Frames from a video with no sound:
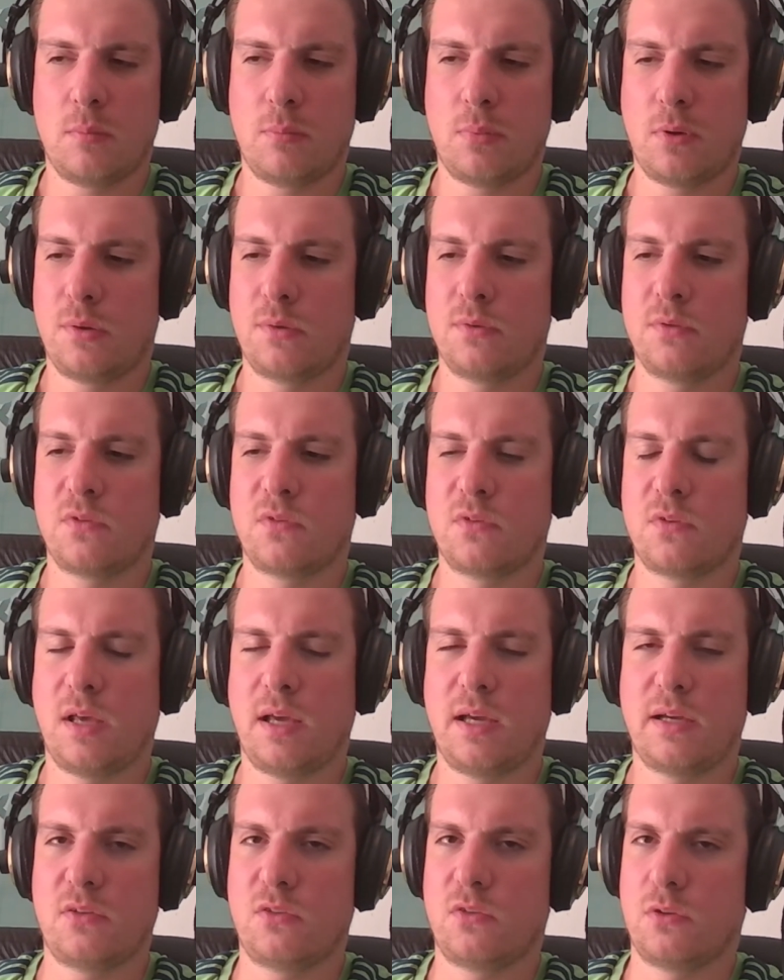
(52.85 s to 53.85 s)
parents
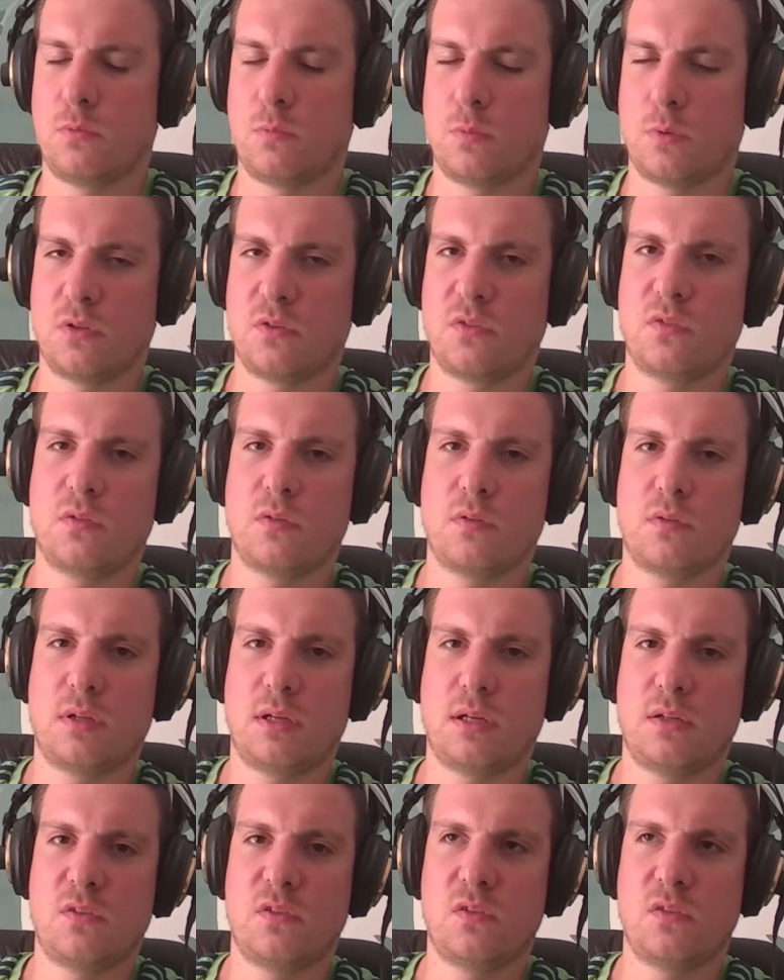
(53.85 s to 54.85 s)
acted was
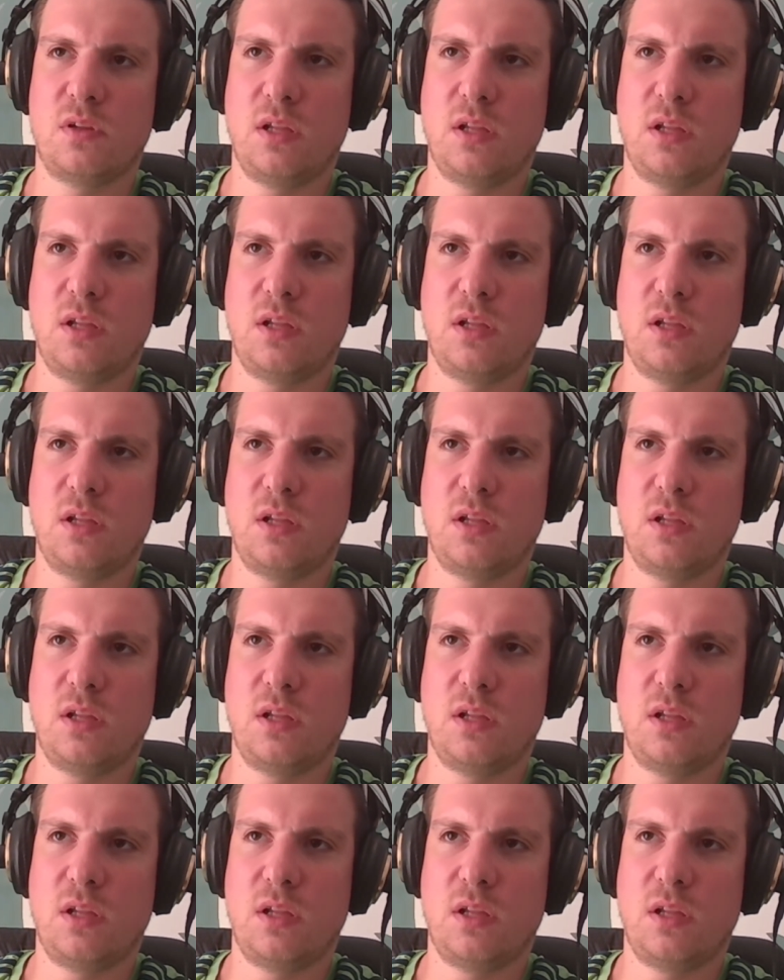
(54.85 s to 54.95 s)
that